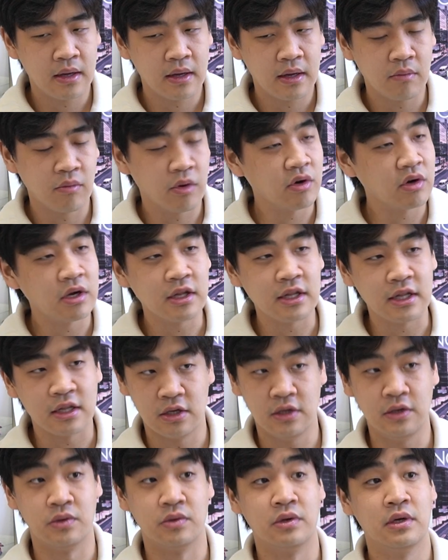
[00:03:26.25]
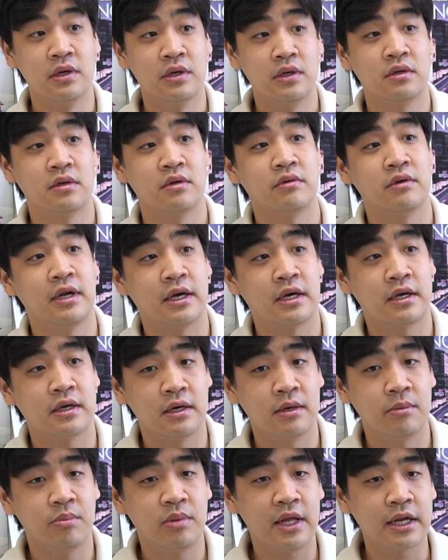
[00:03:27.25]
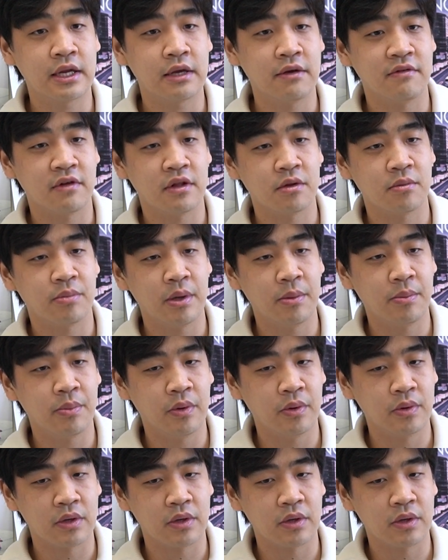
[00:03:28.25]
And we were not alone. There were like plenty of other people.